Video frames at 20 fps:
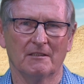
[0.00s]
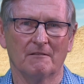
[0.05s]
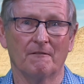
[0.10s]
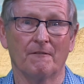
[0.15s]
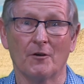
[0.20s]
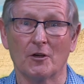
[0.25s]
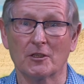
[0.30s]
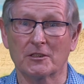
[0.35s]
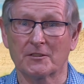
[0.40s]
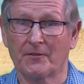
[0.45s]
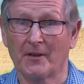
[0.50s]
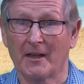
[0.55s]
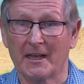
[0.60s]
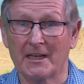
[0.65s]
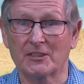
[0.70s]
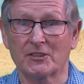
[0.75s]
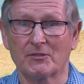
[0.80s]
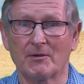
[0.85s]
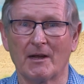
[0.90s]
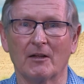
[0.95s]
First for
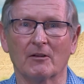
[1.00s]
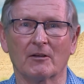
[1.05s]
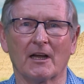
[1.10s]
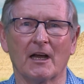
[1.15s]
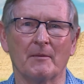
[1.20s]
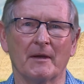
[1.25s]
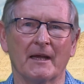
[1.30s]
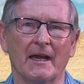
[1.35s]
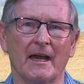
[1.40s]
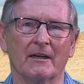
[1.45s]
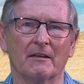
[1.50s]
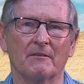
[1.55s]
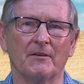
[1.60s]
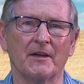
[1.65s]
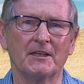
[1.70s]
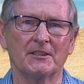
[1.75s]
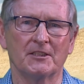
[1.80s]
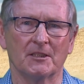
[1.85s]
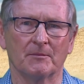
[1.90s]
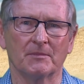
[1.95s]
Israel coming out of
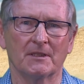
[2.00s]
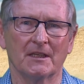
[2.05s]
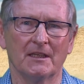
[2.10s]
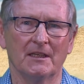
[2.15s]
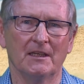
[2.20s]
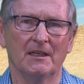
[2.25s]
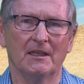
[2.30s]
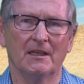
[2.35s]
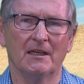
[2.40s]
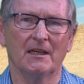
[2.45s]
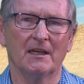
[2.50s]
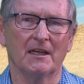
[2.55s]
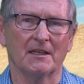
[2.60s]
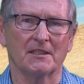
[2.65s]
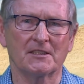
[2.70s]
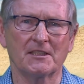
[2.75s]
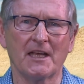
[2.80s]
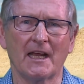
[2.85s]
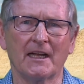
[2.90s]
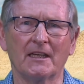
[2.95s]
Egypt, and
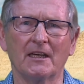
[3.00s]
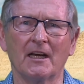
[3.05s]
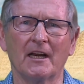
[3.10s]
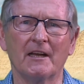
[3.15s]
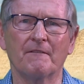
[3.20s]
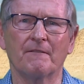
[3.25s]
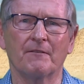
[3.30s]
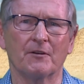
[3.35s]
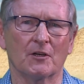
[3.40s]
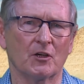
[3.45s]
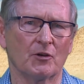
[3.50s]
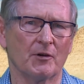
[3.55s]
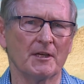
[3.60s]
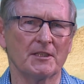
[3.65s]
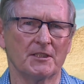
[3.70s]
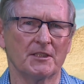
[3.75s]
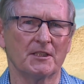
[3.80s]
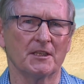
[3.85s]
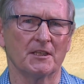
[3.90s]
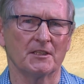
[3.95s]
secondly for
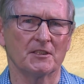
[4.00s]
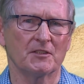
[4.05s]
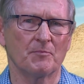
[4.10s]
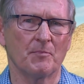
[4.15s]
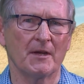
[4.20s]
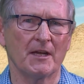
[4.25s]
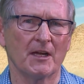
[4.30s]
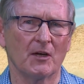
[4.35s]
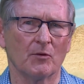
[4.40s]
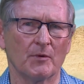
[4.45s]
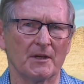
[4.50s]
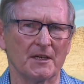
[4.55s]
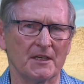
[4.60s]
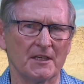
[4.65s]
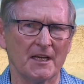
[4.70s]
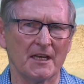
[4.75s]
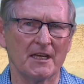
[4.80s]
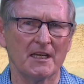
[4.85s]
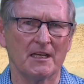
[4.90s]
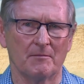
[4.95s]
Christians being
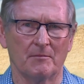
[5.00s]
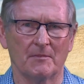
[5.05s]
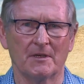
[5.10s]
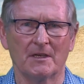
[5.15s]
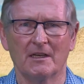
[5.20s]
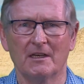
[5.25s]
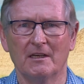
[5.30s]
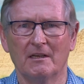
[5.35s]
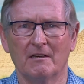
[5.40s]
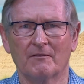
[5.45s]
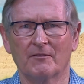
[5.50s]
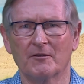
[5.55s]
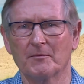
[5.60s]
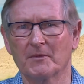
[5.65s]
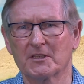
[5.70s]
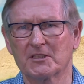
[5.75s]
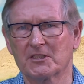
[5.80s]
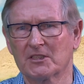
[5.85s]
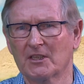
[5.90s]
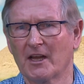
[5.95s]
redeemed from
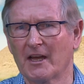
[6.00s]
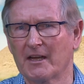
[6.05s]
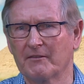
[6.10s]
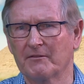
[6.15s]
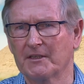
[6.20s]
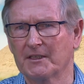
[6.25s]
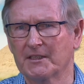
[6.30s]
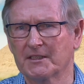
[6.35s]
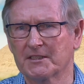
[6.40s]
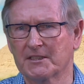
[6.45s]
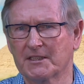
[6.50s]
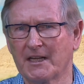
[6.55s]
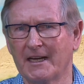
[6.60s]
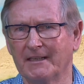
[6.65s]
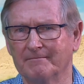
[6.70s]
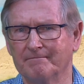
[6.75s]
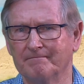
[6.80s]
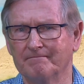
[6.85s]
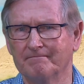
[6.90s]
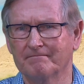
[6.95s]
the slavery to
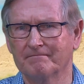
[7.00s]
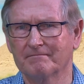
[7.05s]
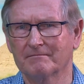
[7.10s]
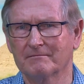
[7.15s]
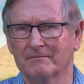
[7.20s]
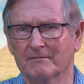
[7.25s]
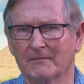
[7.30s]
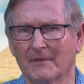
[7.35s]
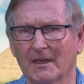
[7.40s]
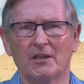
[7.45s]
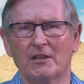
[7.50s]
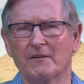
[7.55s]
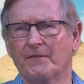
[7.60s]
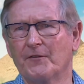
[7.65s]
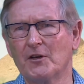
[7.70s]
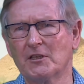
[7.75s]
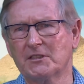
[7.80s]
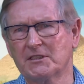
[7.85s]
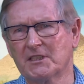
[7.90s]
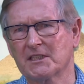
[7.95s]
sin. The
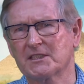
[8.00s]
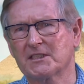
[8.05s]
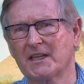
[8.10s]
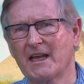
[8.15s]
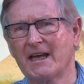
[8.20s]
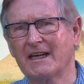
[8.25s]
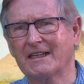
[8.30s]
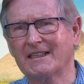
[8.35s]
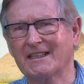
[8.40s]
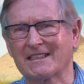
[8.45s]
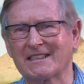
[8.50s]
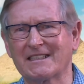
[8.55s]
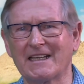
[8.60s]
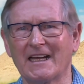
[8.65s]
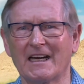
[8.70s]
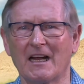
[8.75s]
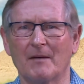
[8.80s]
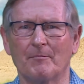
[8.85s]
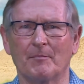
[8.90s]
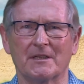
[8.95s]
first is there to
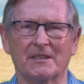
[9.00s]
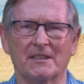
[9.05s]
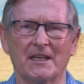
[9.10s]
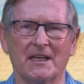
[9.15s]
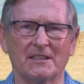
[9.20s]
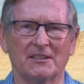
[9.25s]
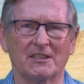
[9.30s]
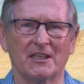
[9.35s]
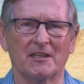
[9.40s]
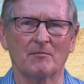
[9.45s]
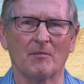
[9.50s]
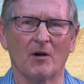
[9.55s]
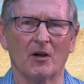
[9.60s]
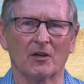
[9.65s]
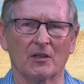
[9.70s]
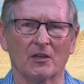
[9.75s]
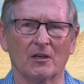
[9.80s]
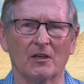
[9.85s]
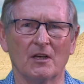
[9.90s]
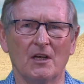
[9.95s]
set up a teaching
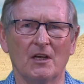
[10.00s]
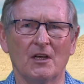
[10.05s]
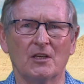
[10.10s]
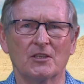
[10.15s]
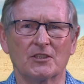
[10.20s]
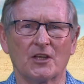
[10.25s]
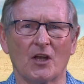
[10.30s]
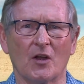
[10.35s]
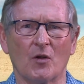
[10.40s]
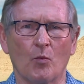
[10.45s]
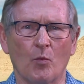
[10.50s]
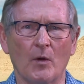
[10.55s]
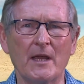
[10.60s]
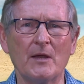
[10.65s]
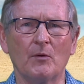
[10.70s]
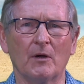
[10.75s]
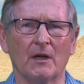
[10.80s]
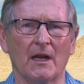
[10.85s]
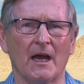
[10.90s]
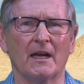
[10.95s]
model so we
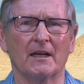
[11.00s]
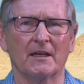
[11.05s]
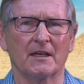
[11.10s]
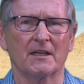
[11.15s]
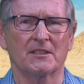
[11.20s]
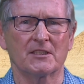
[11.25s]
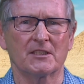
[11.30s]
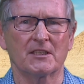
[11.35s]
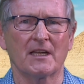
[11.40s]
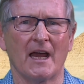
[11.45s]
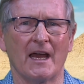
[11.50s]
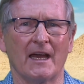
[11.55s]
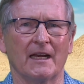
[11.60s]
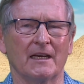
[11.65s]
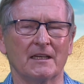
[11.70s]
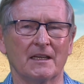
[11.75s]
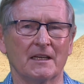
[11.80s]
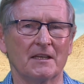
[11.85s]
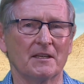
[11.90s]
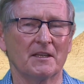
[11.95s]
will
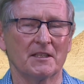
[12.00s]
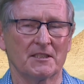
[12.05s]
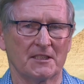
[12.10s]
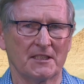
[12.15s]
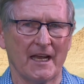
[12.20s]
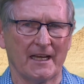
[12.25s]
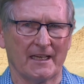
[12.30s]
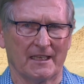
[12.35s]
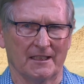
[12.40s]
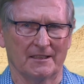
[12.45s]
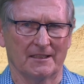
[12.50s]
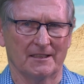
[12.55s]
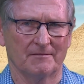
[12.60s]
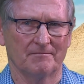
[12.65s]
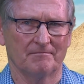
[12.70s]
understand the second.